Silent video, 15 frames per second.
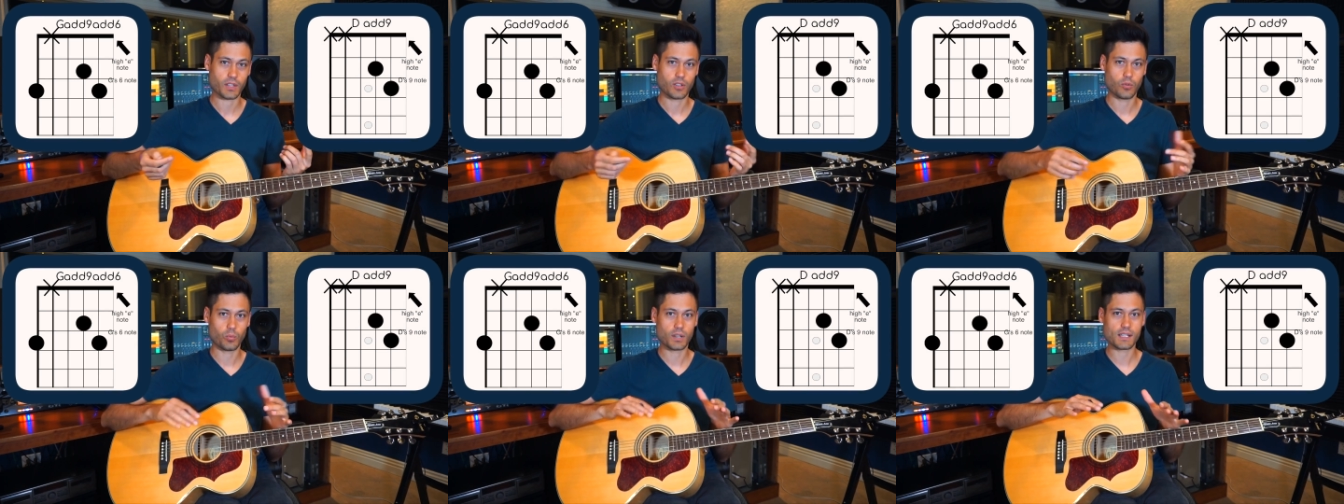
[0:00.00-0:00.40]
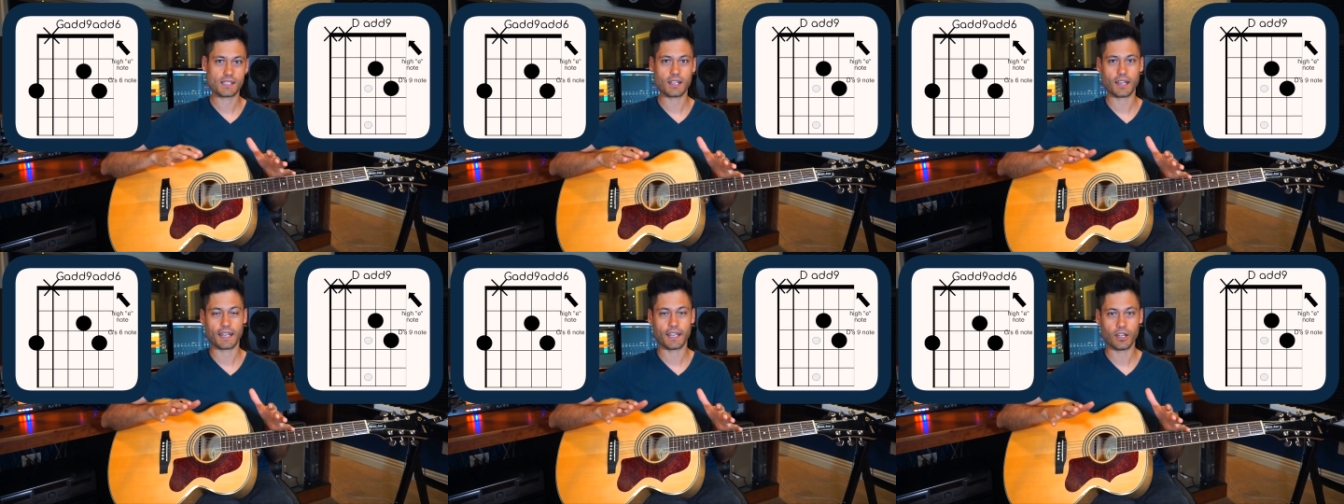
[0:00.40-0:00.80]
What is
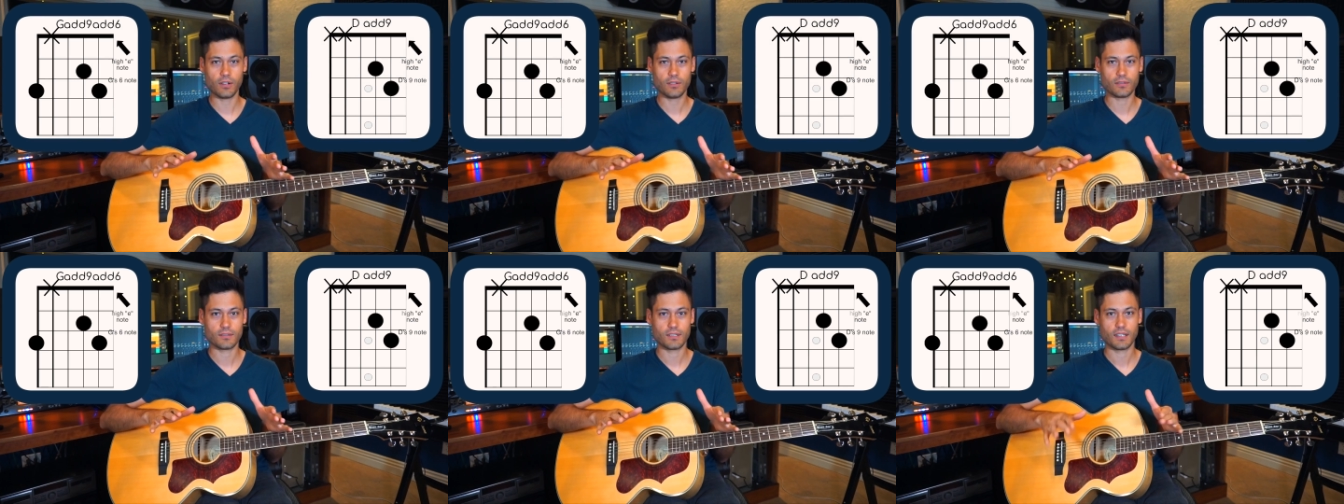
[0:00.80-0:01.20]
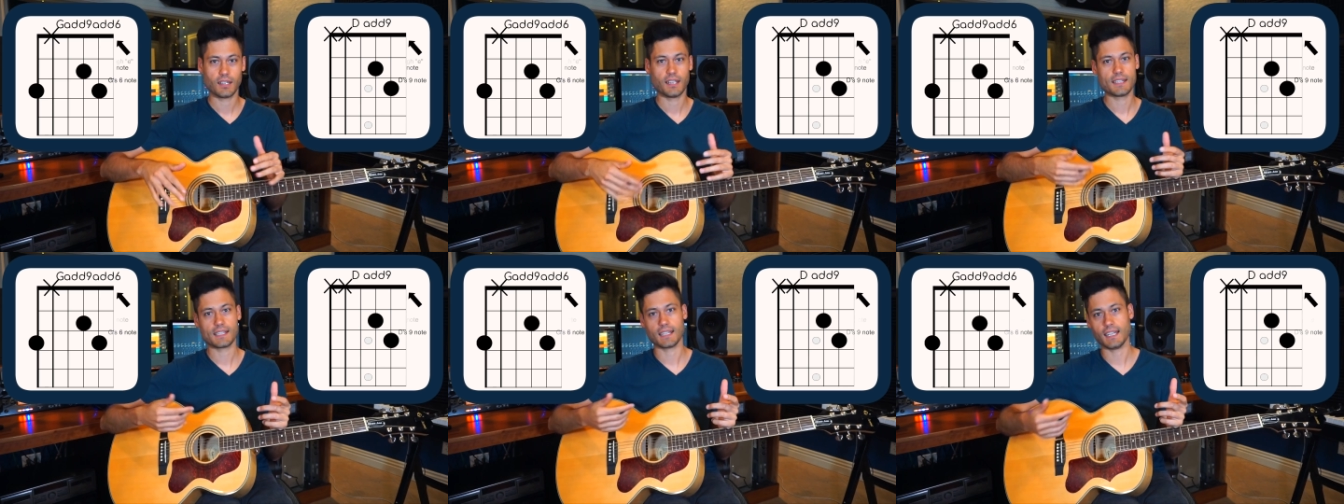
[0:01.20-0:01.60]
that note?
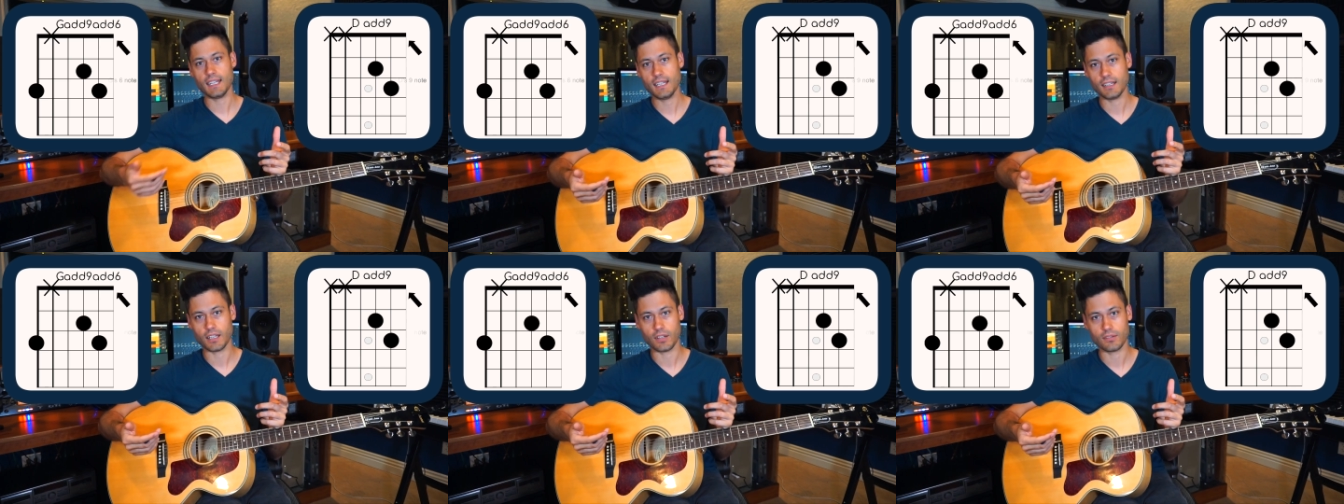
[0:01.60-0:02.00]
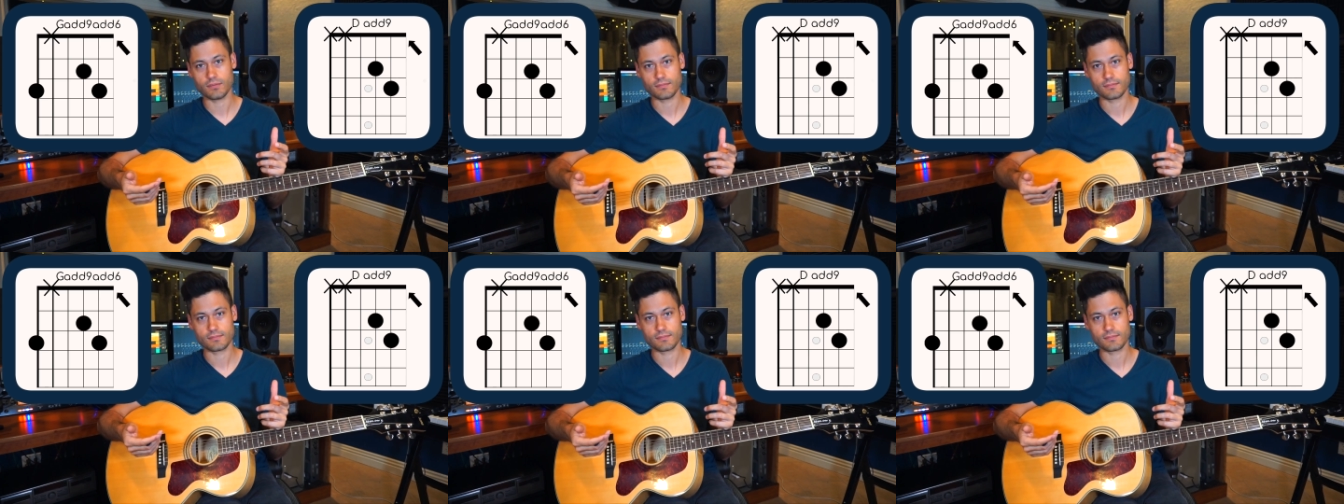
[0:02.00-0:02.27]
It's an E note.